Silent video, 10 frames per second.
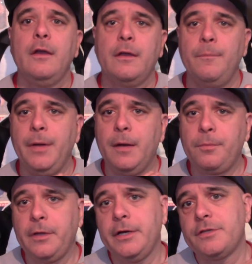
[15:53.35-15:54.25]
compare
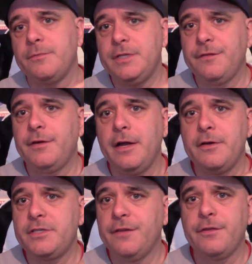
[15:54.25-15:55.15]
players from different
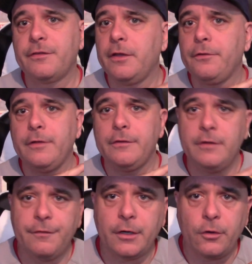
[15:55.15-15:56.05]
eras, different skill sets,
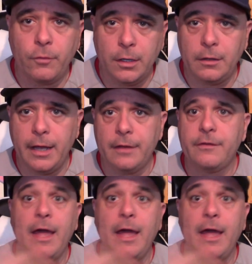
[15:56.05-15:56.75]
different career lengths.